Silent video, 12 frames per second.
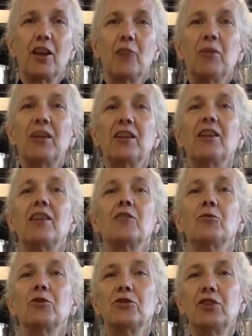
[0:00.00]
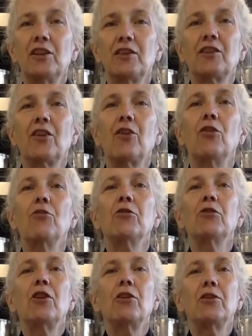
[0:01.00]
because we're just
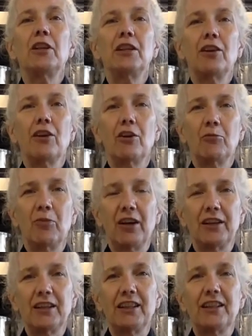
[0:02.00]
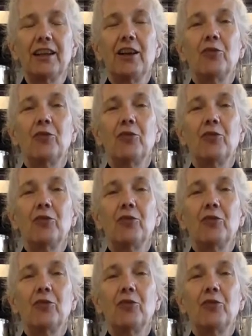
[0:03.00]
overloading our body